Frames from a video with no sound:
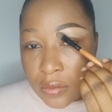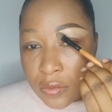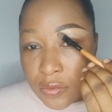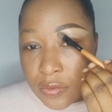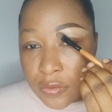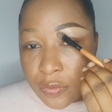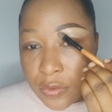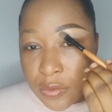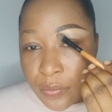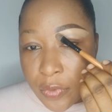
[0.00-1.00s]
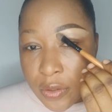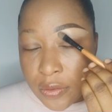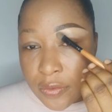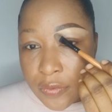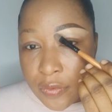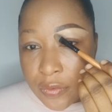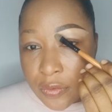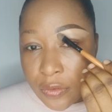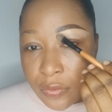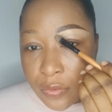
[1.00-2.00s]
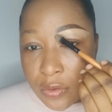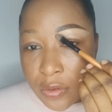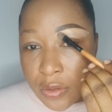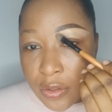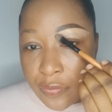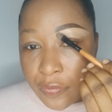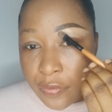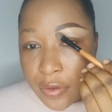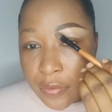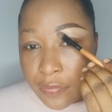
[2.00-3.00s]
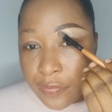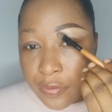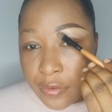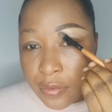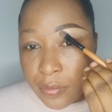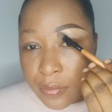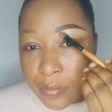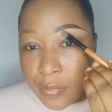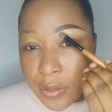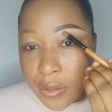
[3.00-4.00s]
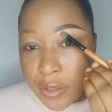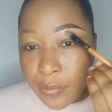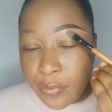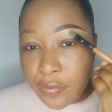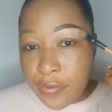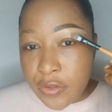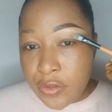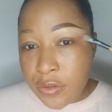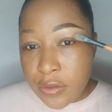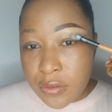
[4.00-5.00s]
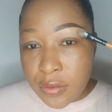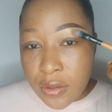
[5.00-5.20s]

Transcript: This is what makes your work different from a professional.